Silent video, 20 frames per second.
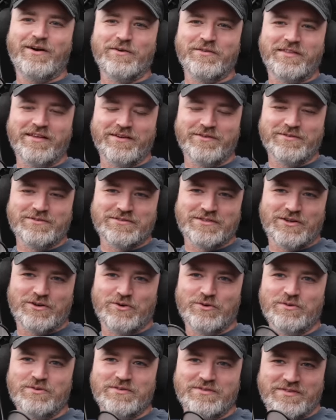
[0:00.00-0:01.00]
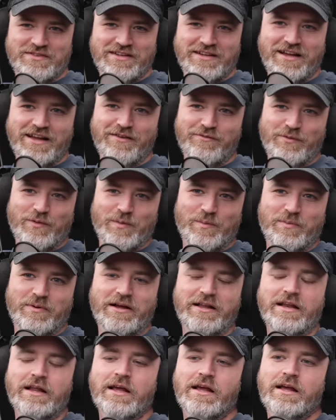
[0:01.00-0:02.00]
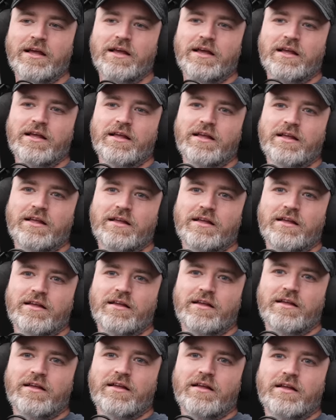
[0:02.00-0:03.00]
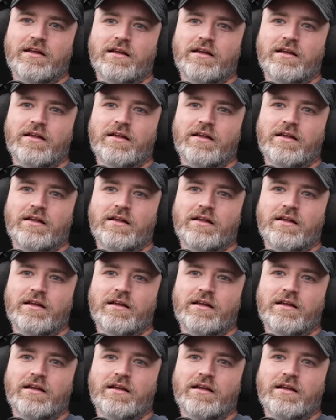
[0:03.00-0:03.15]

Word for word: think it was the coolest thing ever. But I think you would be honored.